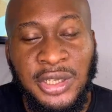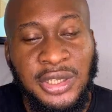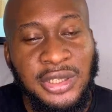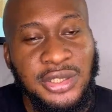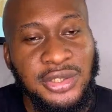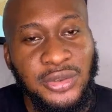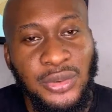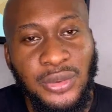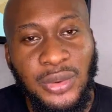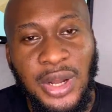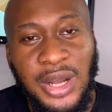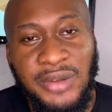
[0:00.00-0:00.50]

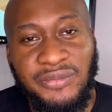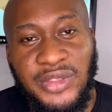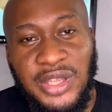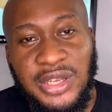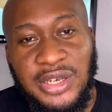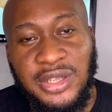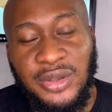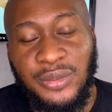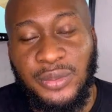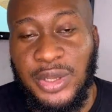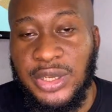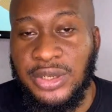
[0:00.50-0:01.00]
So after
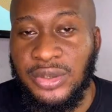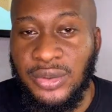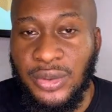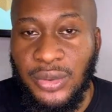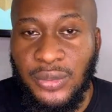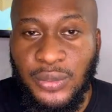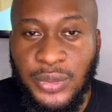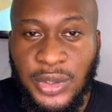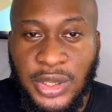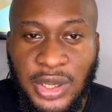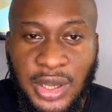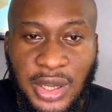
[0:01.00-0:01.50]
they were
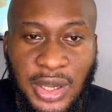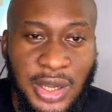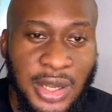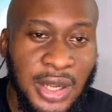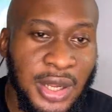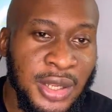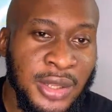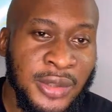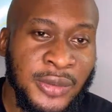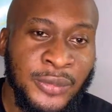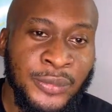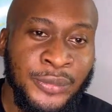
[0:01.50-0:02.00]
done with
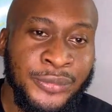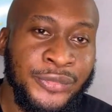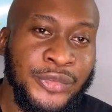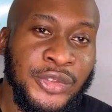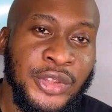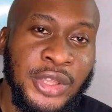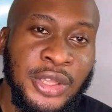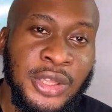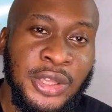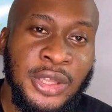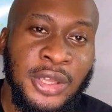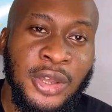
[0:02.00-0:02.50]
her,
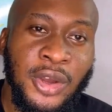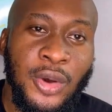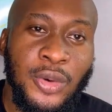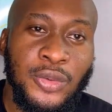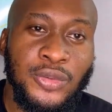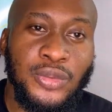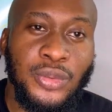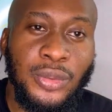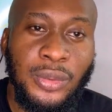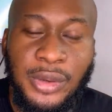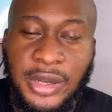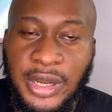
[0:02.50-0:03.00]
they
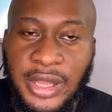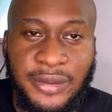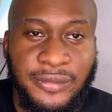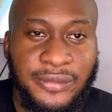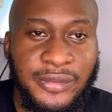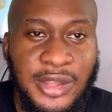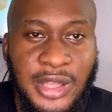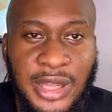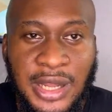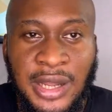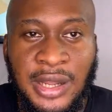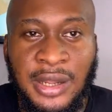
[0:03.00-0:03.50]
also
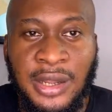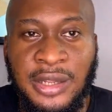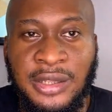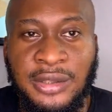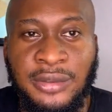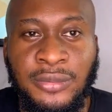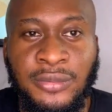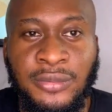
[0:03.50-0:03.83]
left her